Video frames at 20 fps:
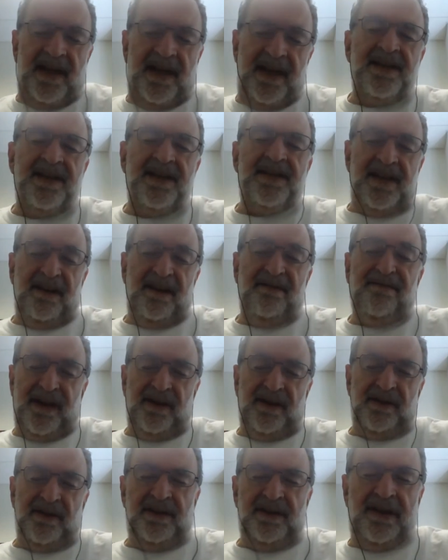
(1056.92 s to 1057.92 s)
is actually a
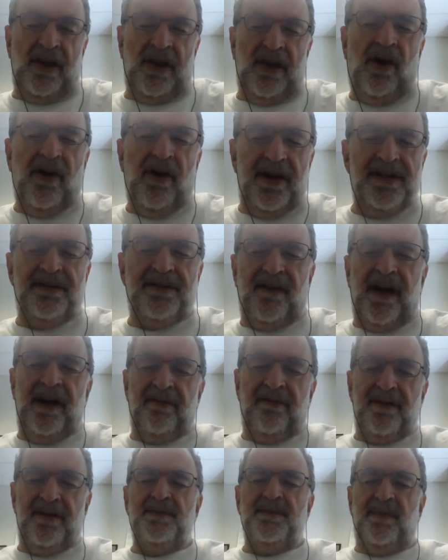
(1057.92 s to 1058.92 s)
fairly large
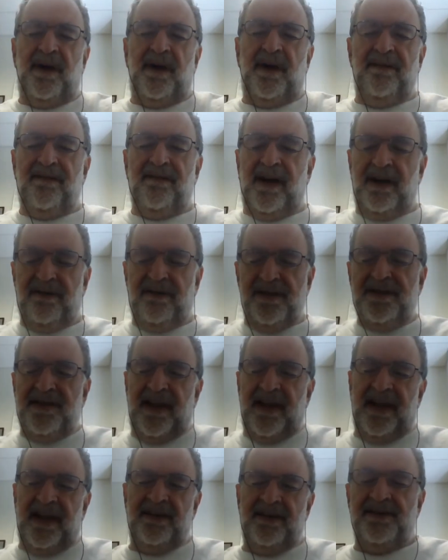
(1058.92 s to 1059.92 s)
virus by virus
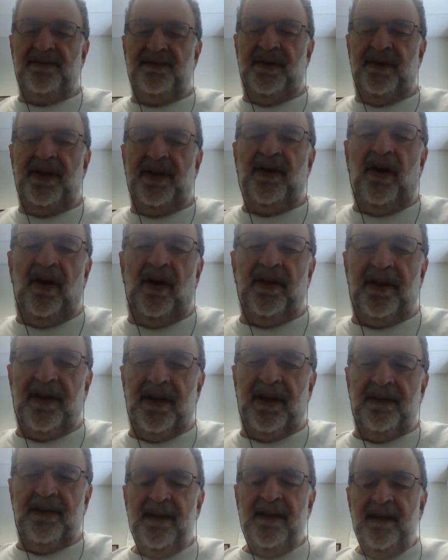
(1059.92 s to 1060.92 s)
standards. We call it
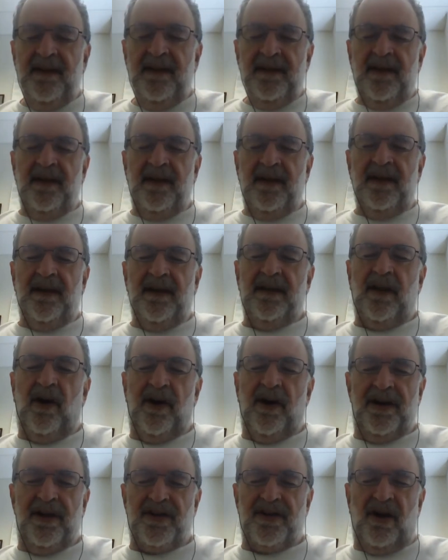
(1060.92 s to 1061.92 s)
a
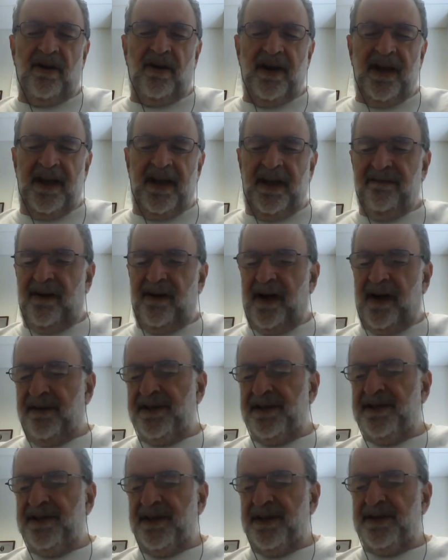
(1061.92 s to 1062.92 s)
large RNA
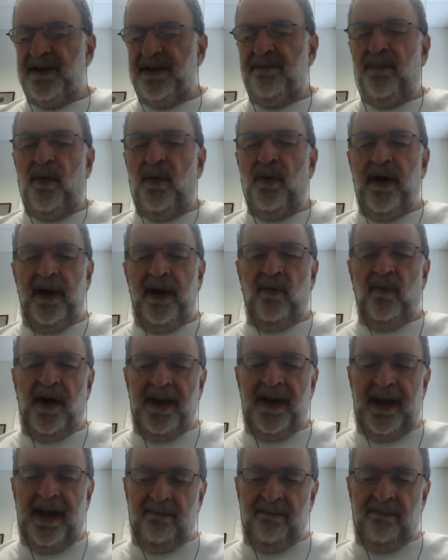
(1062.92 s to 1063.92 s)
virus. It's a
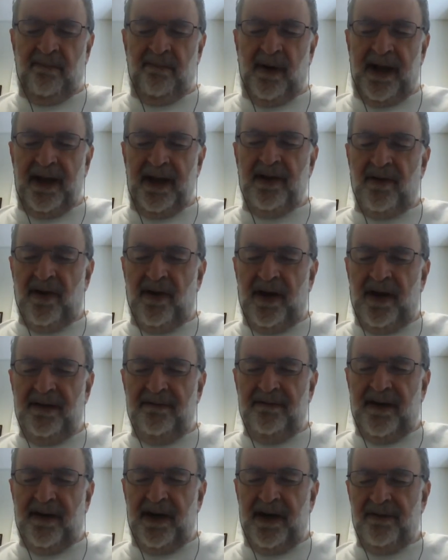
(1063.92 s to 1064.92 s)
0.18
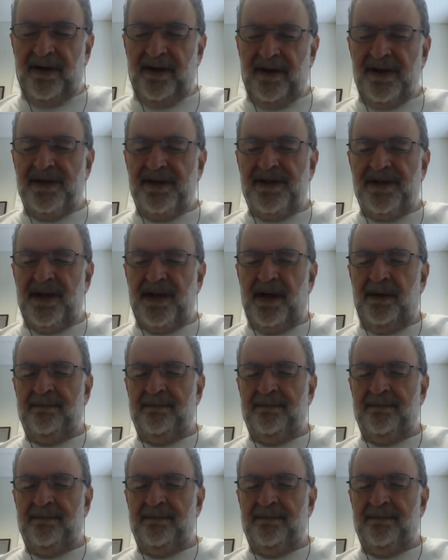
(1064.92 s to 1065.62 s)
micron virus